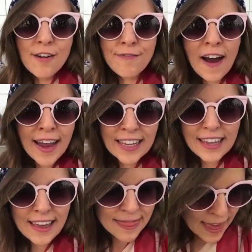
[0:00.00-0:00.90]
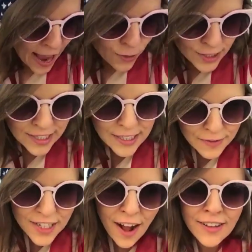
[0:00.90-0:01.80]
Finally, thousands
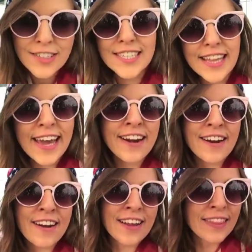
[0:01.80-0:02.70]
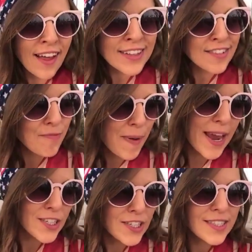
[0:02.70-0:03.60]
of dollars later and lots of
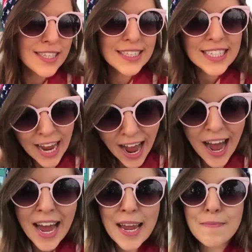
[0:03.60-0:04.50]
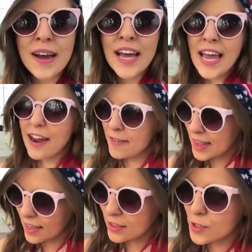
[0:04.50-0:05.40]
patience and time,
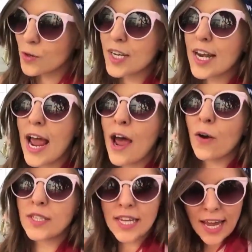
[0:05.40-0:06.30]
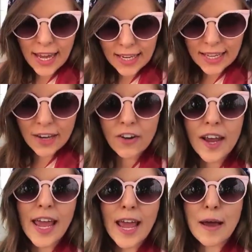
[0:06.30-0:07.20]
everything got sorted out and here
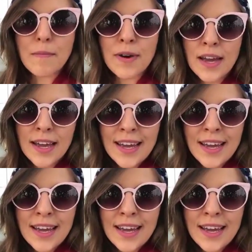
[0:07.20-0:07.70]
I am